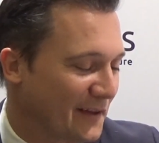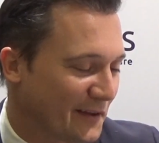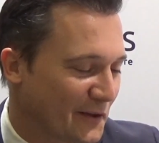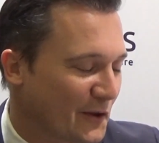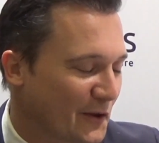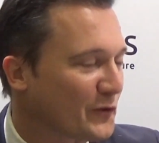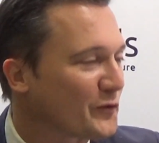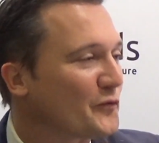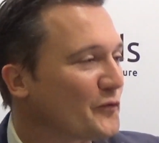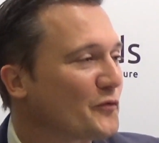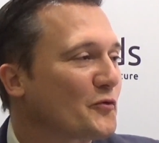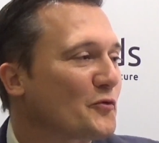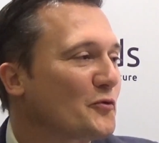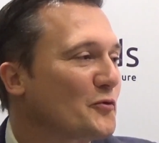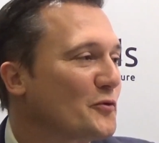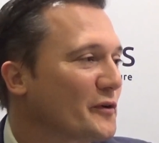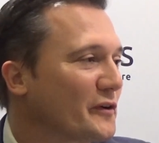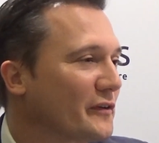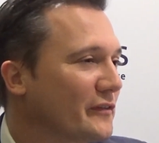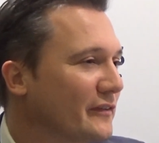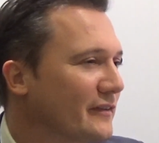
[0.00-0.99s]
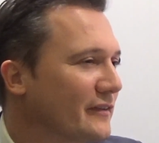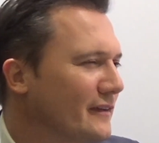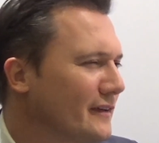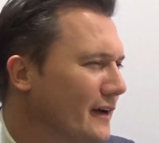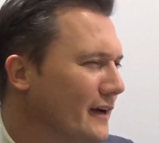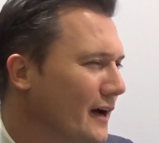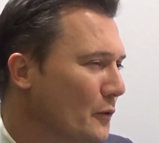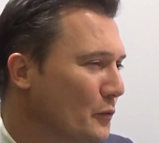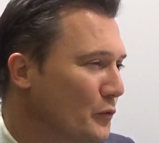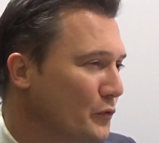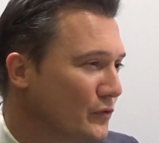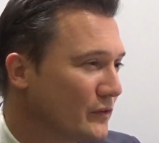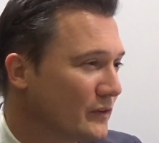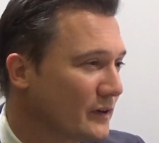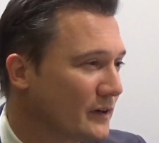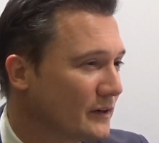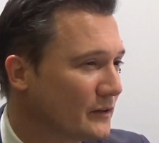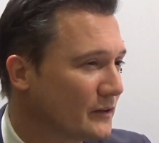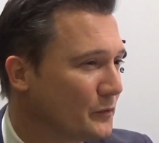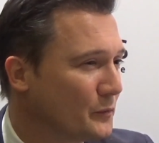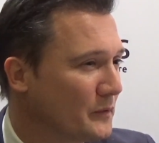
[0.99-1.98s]
Yes, of course. I will
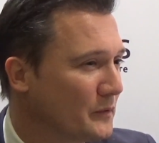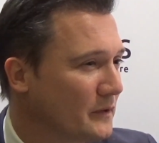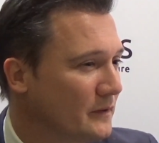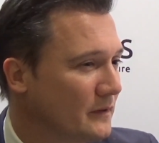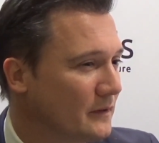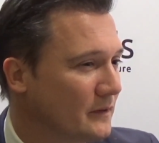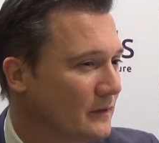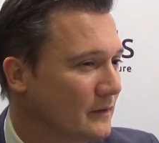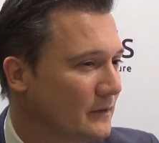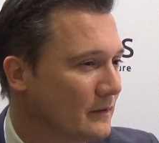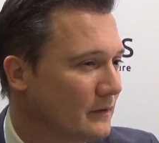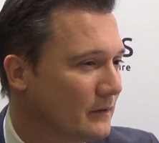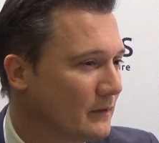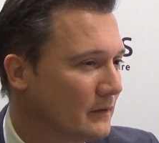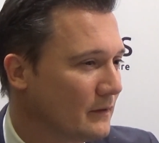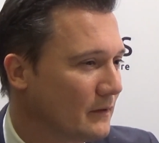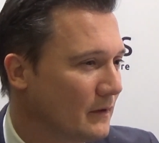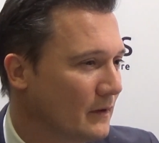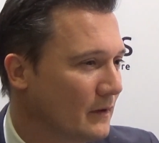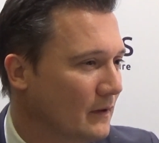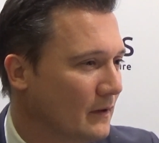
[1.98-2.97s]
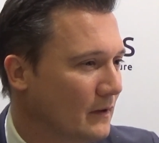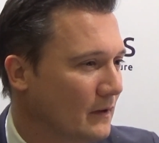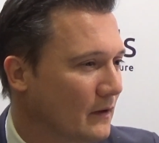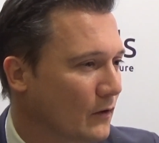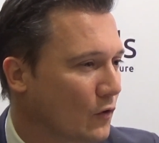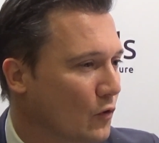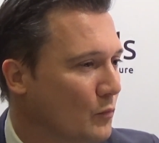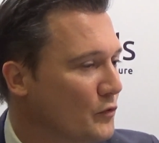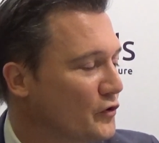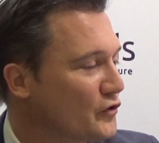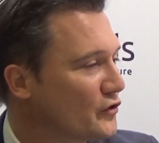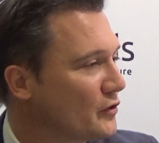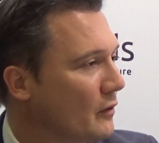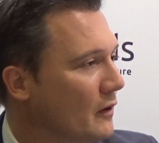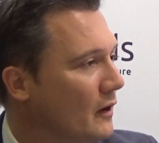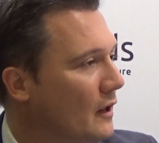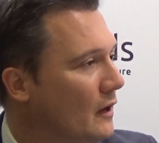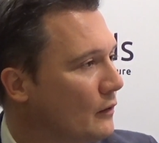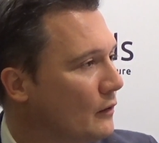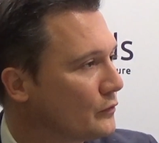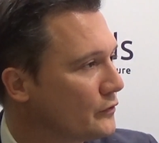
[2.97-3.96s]
start with the commercial
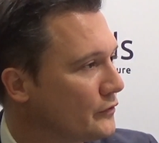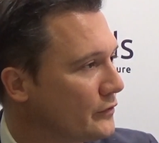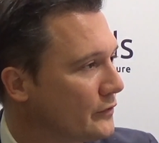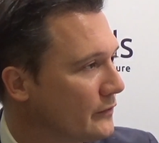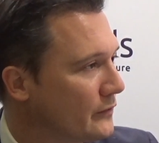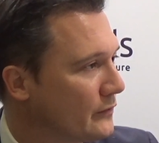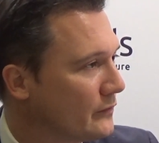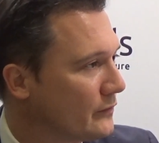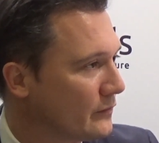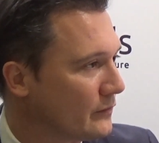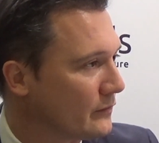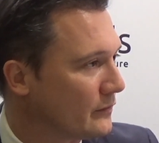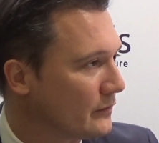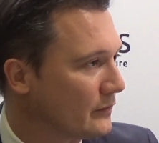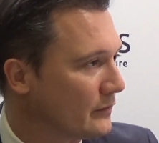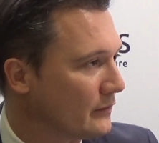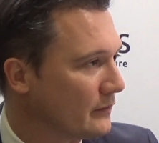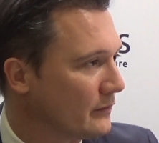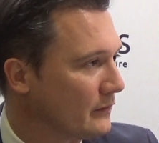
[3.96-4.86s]
launches